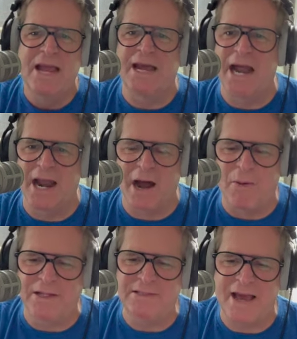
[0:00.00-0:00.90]
And I'd
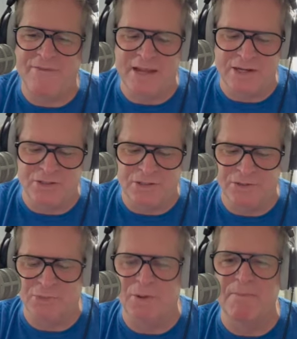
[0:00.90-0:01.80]
always have
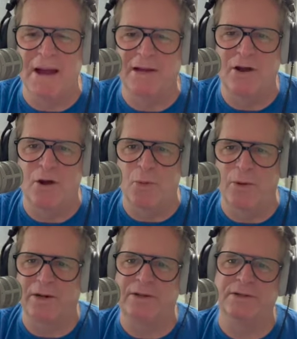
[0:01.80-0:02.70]
issues with my
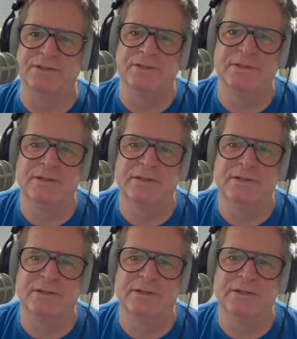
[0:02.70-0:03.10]
coworkers.